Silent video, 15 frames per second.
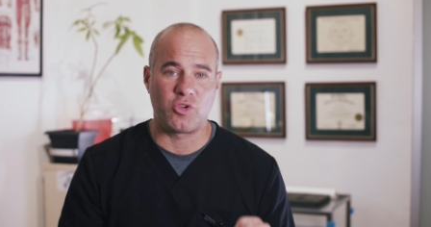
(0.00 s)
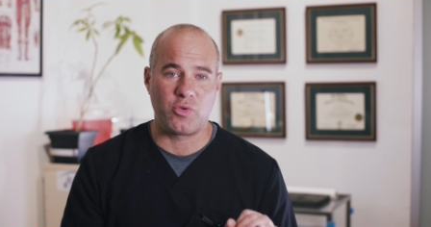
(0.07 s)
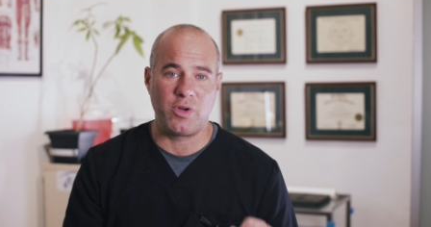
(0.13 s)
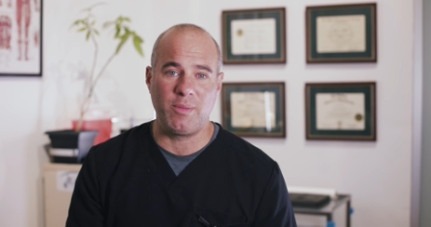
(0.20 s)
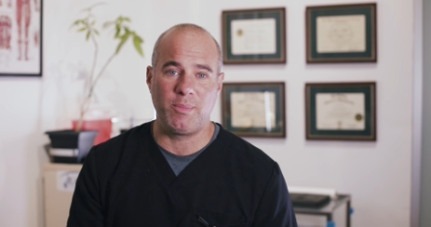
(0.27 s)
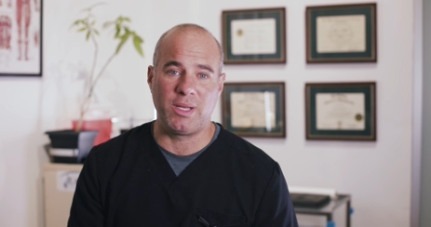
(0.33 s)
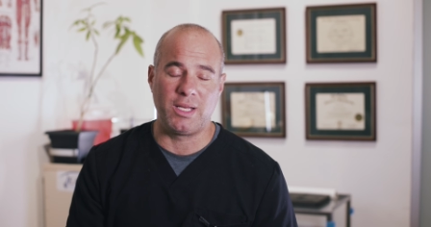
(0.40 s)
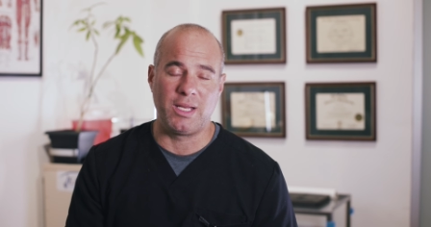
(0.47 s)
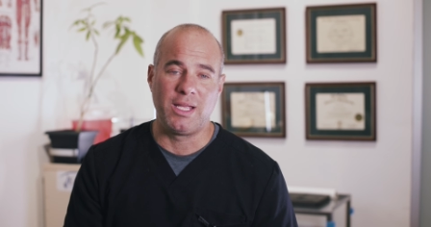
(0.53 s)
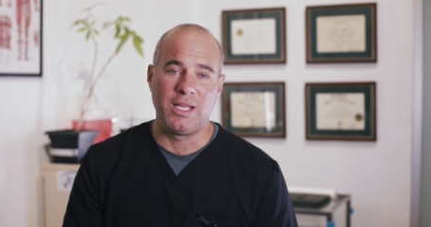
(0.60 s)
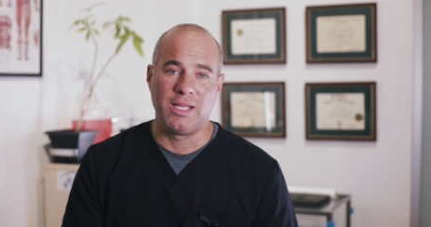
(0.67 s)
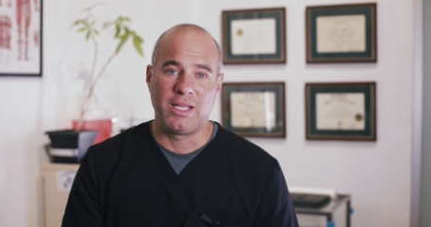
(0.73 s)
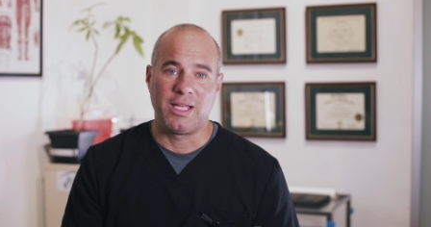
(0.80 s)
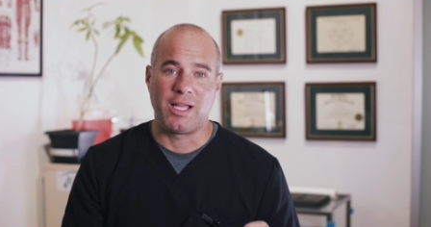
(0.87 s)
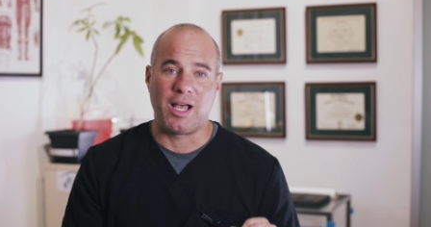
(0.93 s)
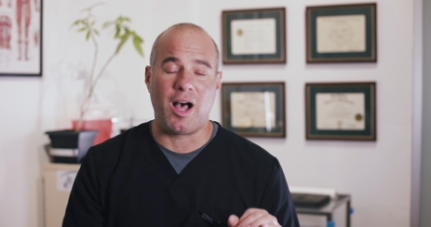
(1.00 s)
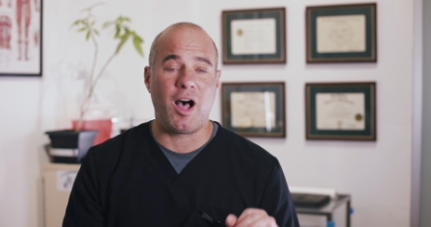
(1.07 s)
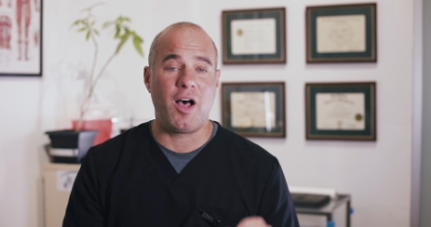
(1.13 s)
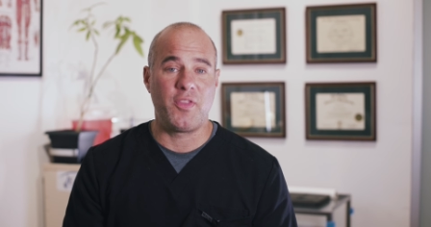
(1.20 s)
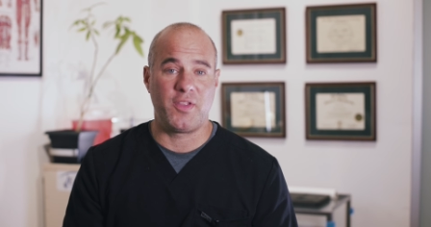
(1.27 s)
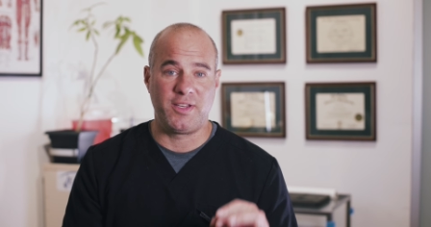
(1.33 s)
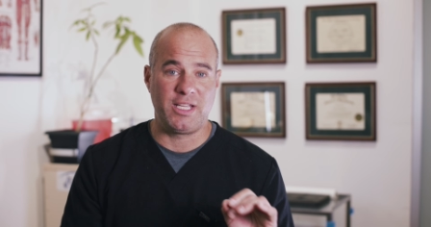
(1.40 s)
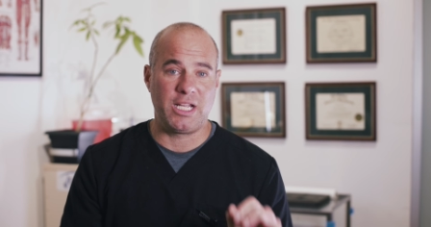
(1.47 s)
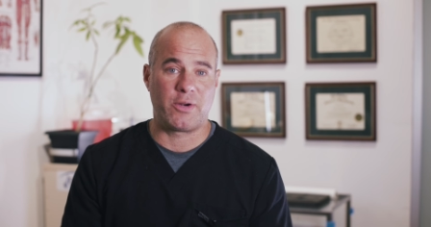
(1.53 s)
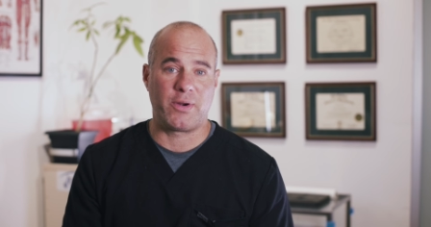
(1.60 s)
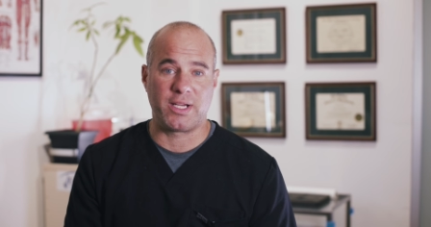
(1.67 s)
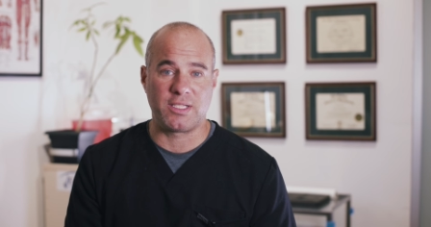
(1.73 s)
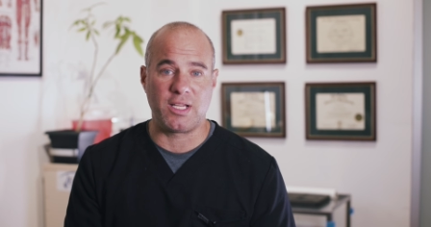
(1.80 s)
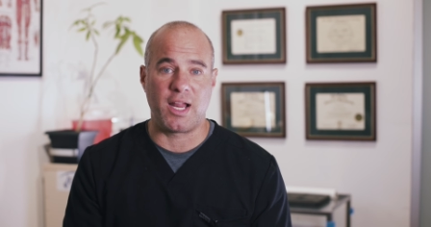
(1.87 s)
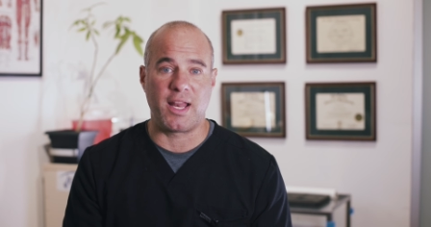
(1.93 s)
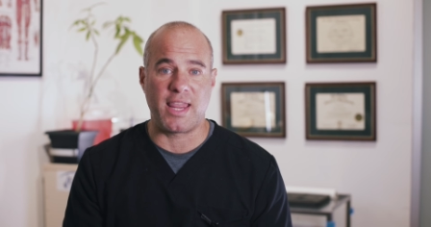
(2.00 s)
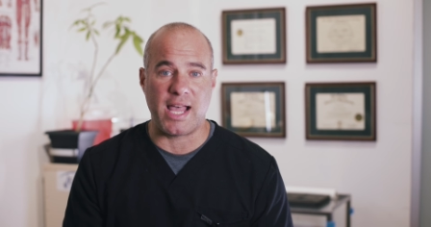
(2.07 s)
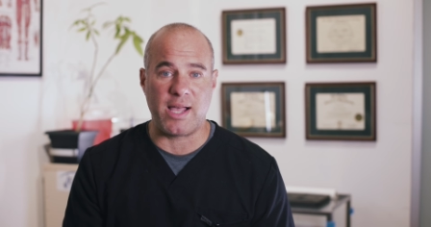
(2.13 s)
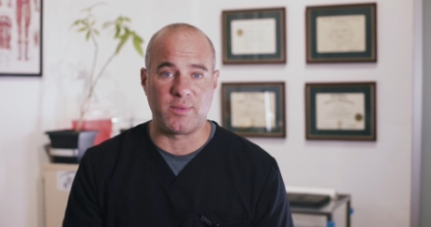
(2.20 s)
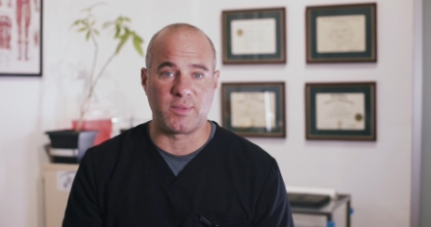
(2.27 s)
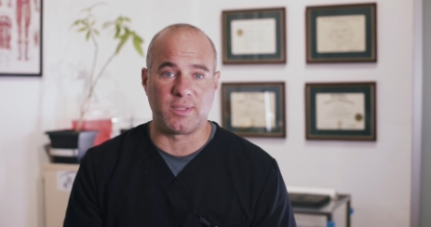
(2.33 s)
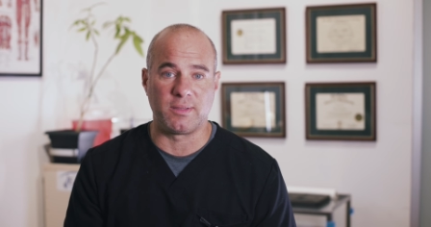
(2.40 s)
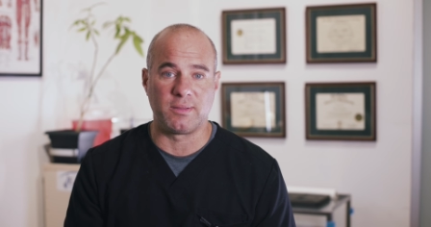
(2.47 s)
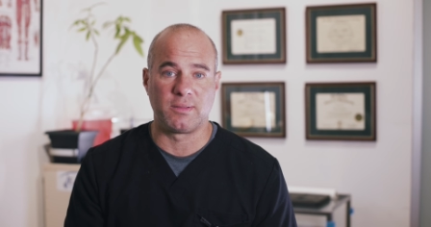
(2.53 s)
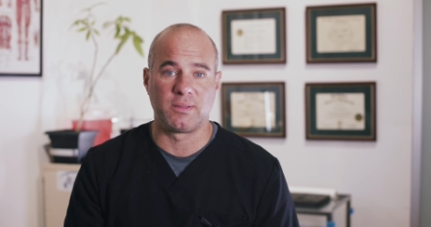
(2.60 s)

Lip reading: treatment on the DRX9000.